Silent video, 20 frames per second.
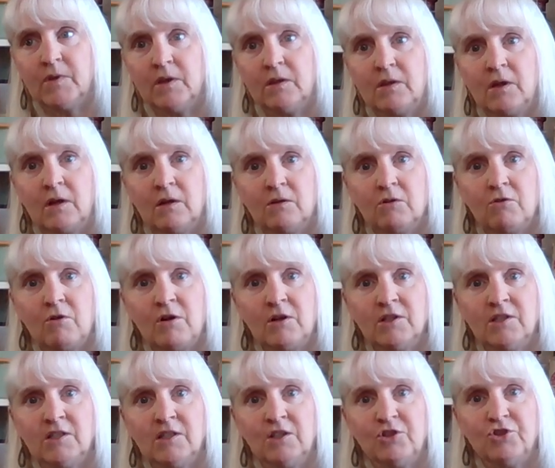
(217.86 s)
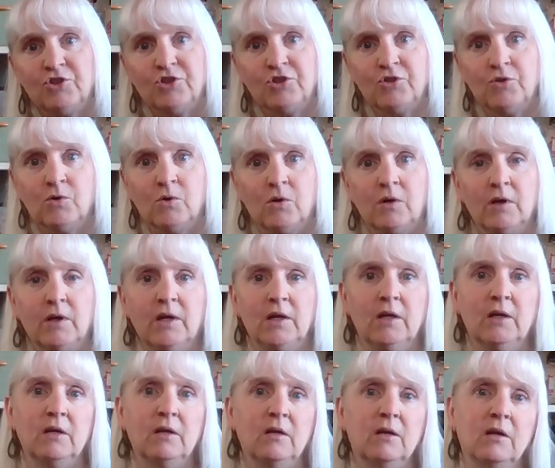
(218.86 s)
that cross stitch store
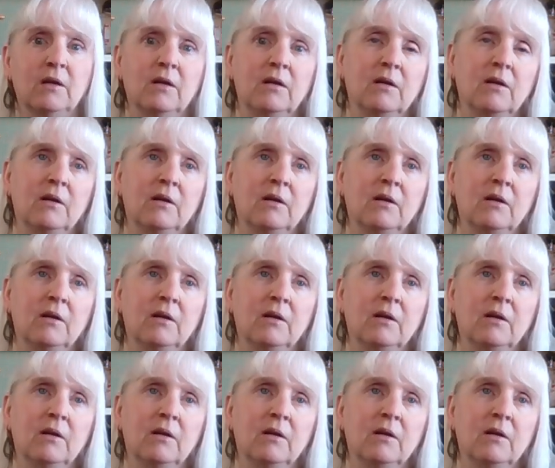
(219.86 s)
in